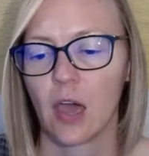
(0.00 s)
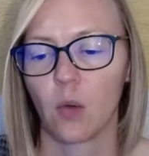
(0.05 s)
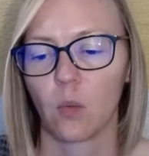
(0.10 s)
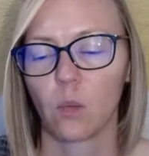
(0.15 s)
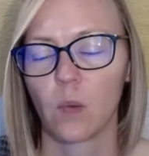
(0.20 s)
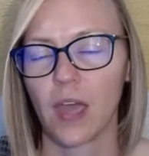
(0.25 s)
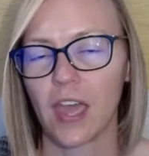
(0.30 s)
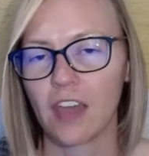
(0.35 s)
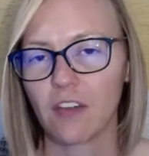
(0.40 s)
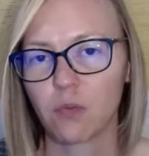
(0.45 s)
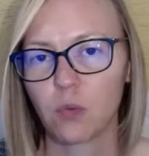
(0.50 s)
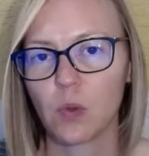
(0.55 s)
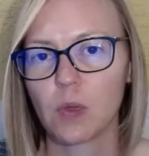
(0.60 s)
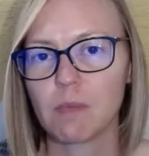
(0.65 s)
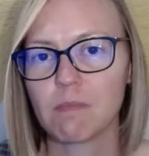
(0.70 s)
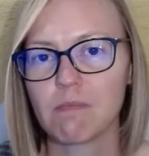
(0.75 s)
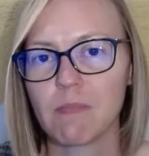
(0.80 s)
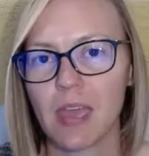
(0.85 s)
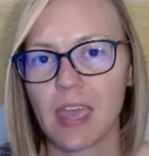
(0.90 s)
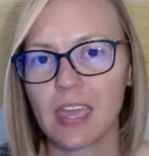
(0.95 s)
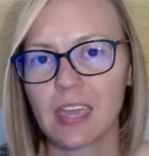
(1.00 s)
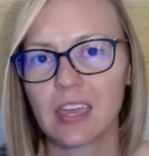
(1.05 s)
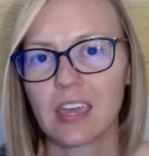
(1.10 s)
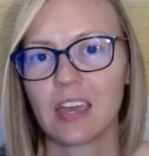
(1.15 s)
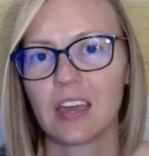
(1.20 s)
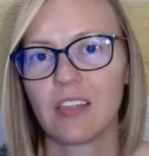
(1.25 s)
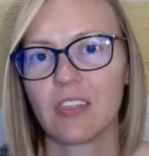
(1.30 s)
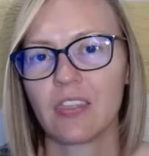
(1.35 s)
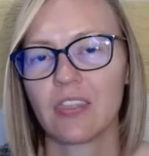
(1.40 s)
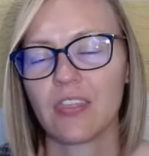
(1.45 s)
if we make
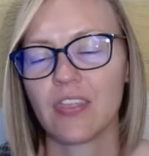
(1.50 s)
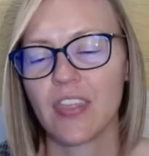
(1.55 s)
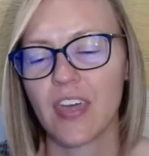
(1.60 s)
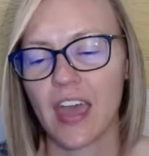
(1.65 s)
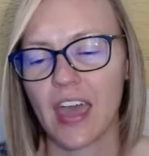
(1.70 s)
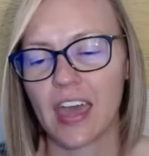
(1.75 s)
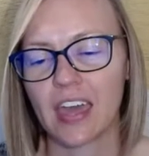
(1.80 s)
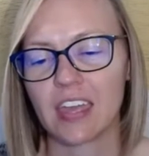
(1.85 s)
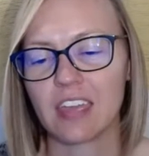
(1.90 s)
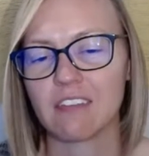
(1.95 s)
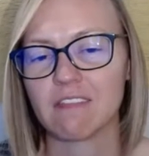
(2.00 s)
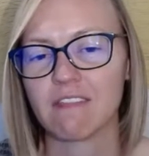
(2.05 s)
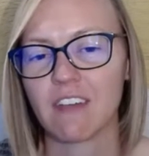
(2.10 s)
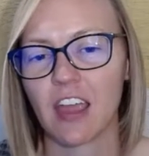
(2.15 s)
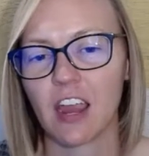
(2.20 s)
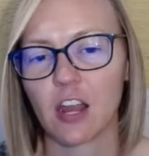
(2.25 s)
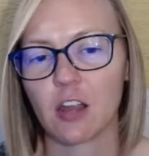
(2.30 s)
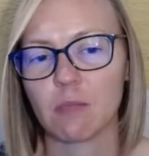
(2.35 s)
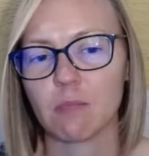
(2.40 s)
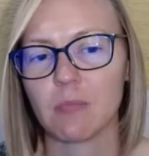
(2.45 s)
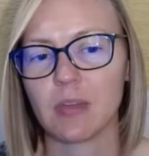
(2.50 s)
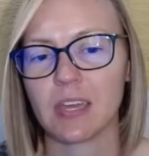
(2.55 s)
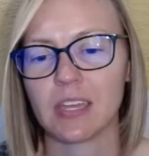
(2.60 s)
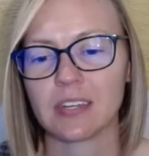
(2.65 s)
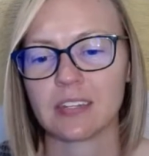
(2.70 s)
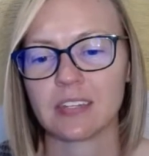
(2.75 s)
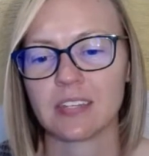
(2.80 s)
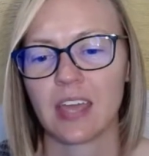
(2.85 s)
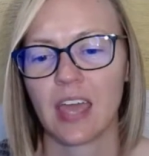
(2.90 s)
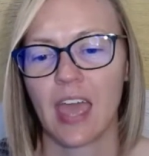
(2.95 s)
that
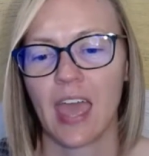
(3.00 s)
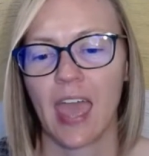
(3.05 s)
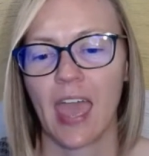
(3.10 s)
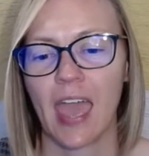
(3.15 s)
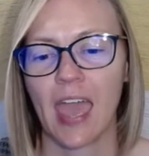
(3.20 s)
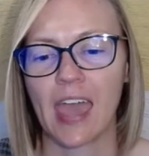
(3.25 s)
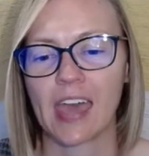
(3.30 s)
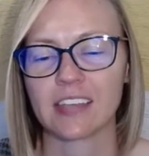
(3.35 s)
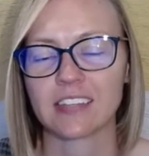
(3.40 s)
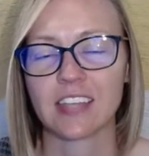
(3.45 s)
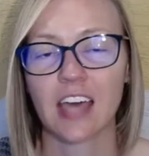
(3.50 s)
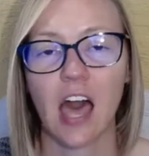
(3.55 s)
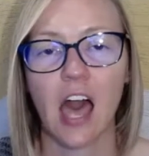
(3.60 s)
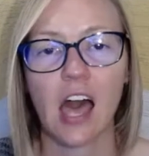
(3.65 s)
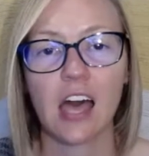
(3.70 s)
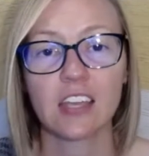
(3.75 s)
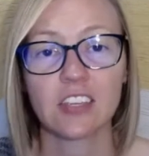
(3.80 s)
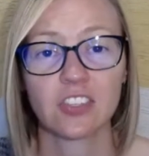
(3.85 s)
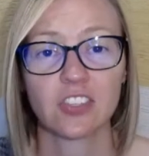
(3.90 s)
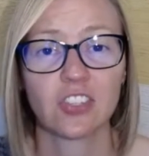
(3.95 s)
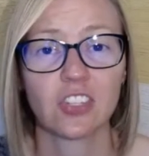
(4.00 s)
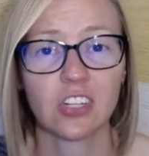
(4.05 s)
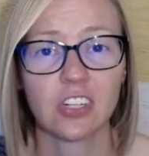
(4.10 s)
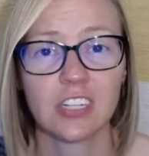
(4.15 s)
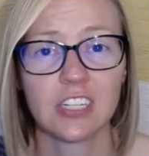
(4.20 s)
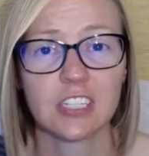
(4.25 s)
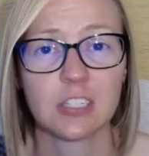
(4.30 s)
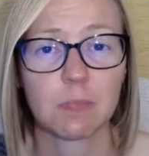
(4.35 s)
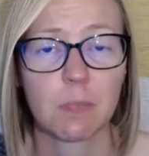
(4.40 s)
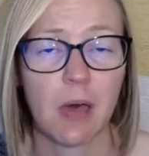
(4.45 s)
environment as
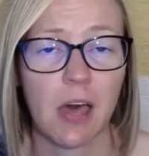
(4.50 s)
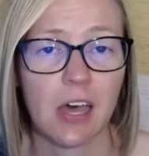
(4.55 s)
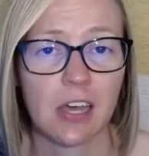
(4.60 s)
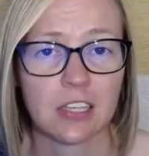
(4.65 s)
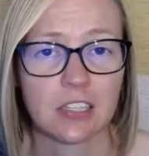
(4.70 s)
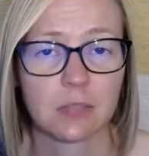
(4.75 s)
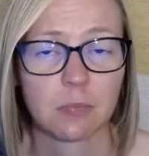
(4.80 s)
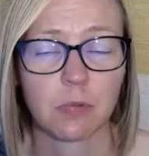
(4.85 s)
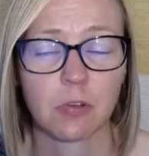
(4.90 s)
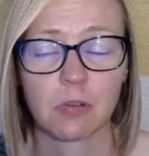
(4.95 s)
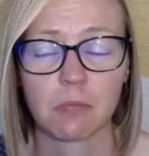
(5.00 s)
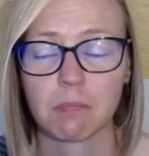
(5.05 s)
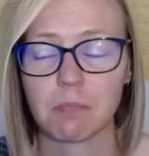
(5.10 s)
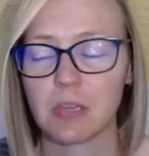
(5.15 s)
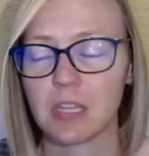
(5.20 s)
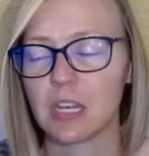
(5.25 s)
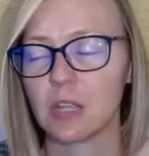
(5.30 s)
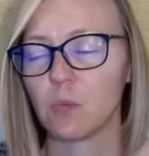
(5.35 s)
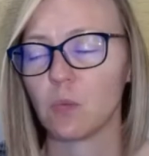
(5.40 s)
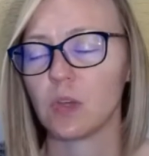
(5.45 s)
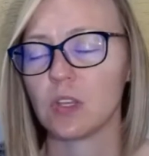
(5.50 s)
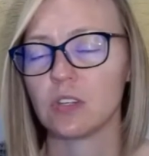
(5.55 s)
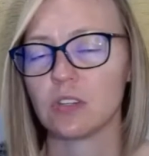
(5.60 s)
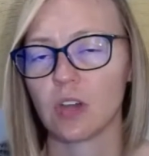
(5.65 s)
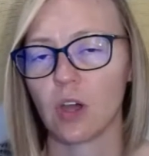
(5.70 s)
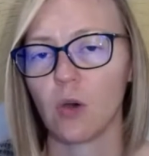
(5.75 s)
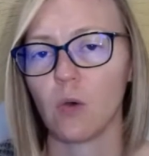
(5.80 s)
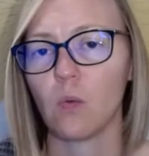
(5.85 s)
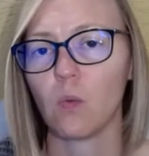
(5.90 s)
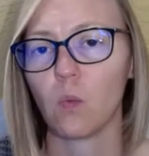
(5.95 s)
hostile as possible, meaning we
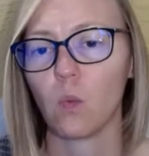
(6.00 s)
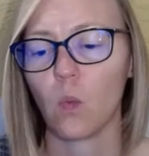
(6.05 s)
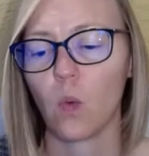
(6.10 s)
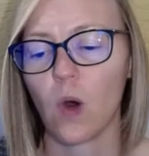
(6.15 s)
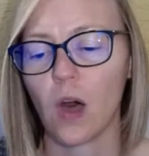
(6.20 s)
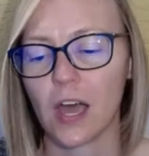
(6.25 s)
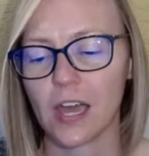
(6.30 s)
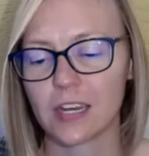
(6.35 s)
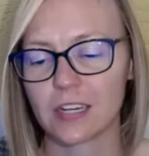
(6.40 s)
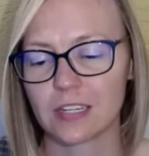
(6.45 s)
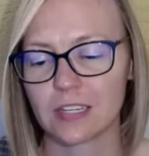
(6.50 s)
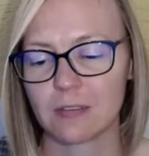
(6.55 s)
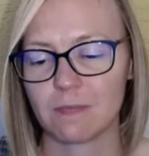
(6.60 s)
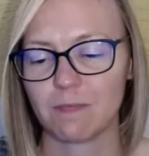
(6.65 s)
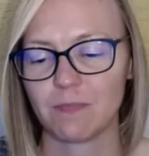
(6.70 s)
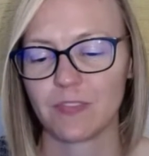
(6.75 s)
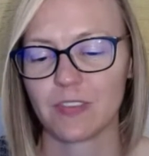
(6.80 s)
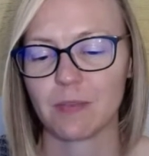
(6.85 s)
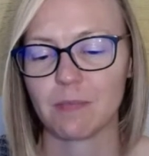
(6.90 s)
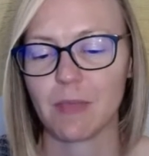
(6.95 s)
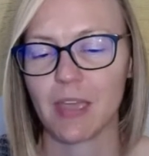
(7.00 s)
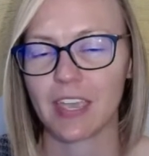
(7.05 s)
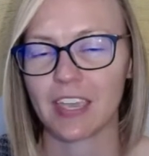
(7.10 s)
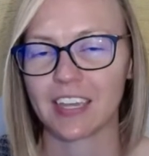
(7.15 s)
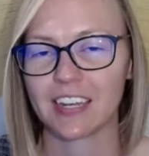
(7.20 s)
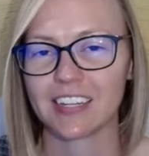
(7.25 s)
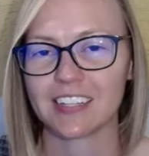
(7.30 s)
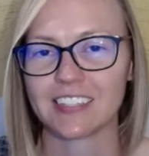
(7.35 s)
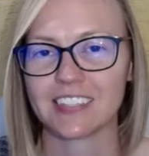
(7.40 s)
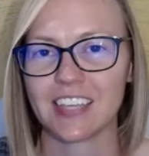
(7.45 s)
don't want to make
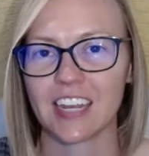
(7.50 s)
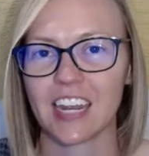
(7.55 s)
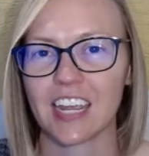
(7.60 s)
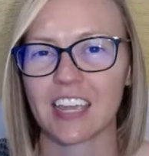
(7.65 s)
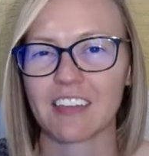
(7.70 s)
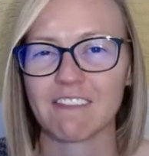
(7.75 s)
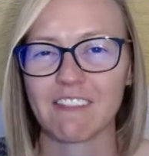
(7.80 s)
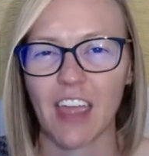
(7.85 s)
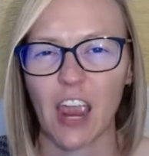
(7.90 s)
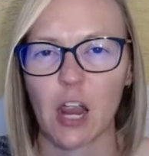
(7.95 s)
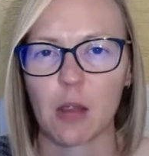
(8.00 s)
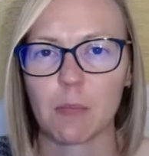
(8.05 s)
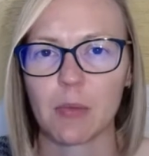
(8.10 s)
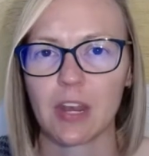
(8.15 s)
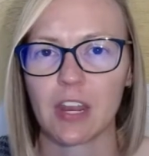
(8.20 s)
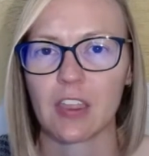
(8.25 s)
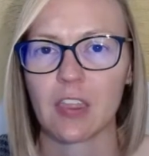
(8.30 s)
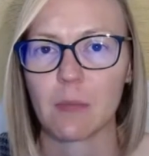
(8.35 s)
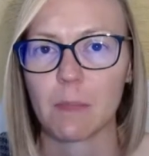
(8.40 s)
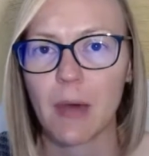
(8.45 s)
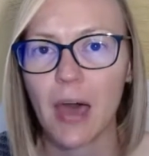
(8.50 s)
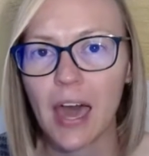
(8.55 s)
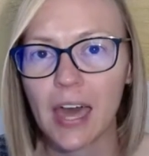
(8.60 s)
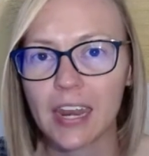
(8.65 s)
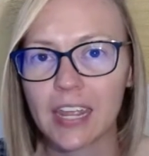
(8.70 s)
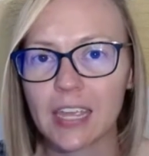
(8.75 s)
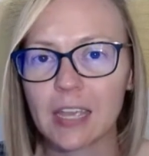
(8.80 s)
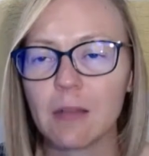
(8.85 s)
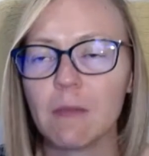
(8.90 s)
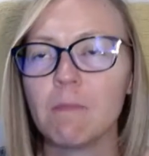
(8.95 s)
an acidic environment in the
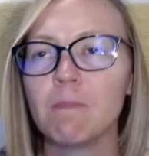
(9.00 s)
body,